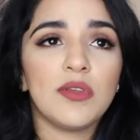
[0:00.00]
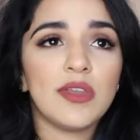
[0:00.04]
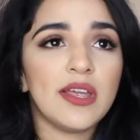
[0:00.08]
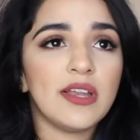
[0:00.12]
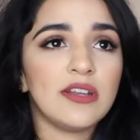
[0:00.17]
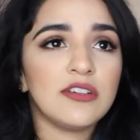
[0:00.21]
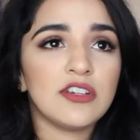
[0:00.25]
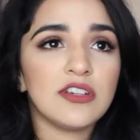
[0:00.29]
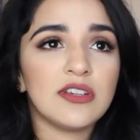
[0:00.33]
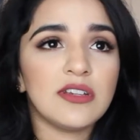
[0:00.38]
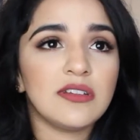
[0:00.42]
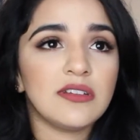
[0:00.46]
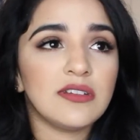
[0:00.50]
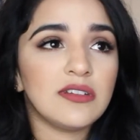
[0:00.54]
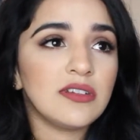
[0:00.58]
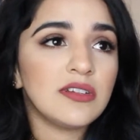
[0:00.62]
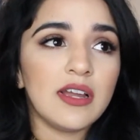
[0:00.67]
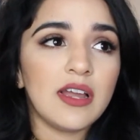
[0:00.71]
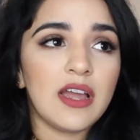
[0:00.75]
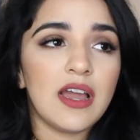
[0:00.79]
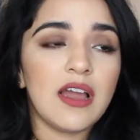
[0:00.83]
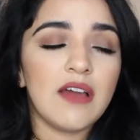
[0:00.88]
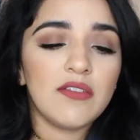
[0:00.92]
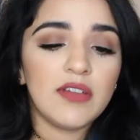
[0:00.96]
They just
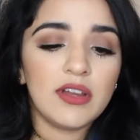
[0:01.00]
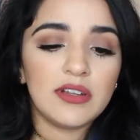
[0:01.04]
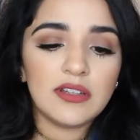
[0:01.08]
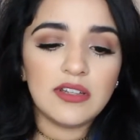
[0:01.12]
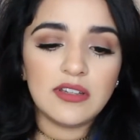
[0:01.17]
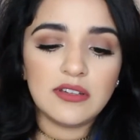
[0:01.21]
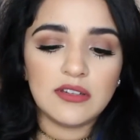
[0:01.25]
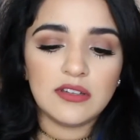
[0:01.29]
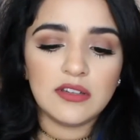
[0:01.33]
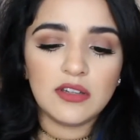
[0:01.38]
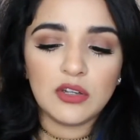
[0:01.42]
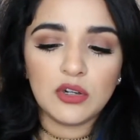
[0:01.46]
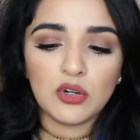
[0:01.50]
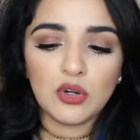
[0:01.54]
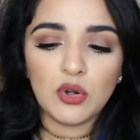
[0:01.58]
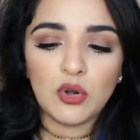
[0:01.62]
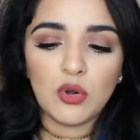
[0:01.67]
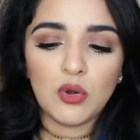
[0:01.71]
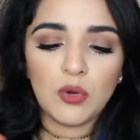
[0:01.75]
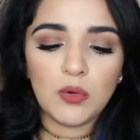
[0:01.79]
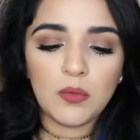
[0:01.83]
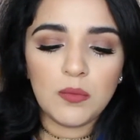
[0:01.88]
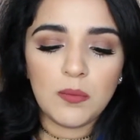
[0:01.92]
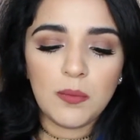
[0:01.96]
have like this
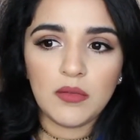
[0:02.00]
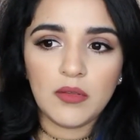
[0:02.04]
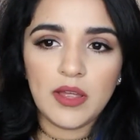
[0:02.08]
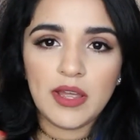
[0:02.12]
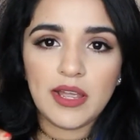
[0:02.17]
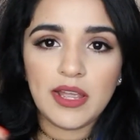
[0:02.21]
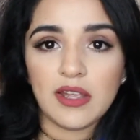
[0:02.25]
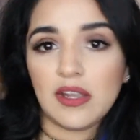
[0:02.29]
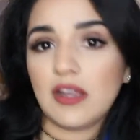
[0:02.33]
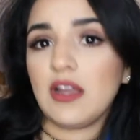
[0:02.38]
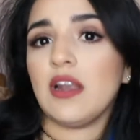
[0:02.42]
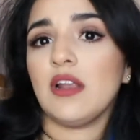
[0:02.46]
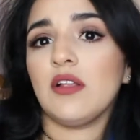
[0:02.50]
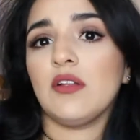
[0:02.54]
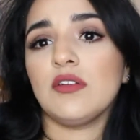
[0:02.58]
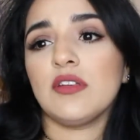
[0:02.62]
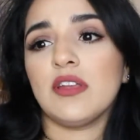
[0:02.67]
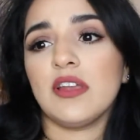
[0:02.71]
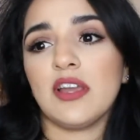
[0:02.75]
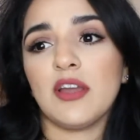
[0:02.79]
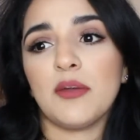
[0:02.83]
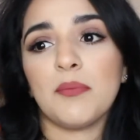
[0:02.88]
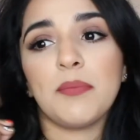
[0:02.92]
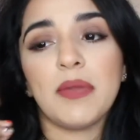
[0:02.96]
little, like, it kind of looks
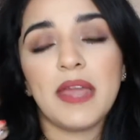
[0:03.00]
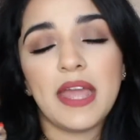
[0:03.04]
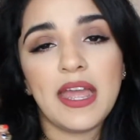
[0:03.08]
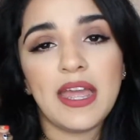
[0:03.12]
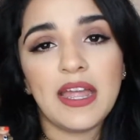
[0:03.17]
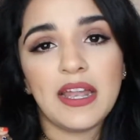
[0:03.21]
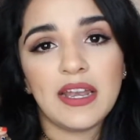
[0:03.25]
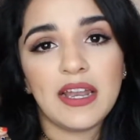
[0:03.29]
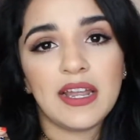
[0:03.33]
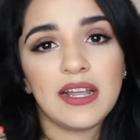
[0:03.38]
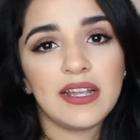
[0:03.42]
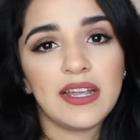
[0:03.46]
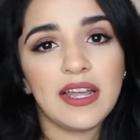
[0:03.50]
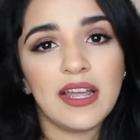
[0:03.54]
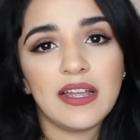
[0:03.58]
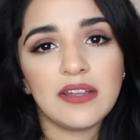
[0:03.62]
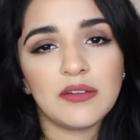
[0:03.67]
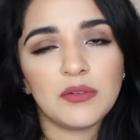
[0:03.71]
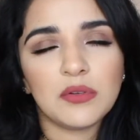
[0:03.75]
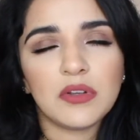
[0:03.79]
like a pen, I guess.